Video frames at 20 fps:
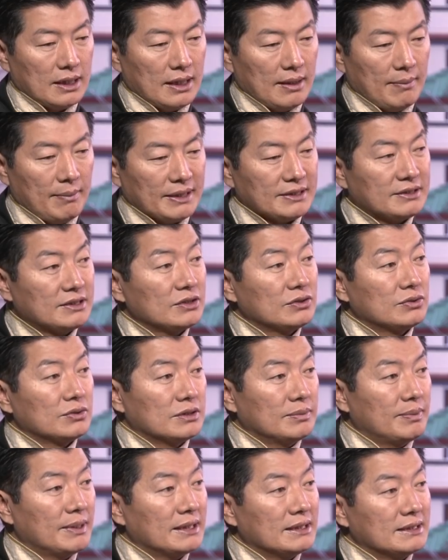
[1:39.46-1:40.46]
message to
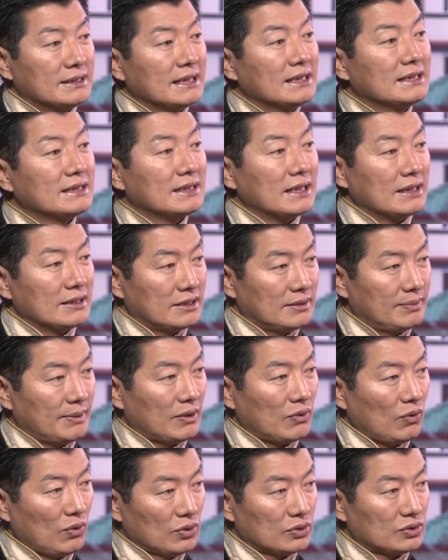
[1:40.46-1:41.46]
Tibetans inside
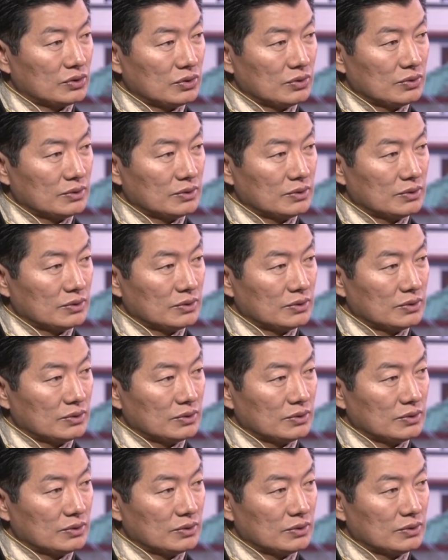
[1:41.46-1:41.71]
Tibet also,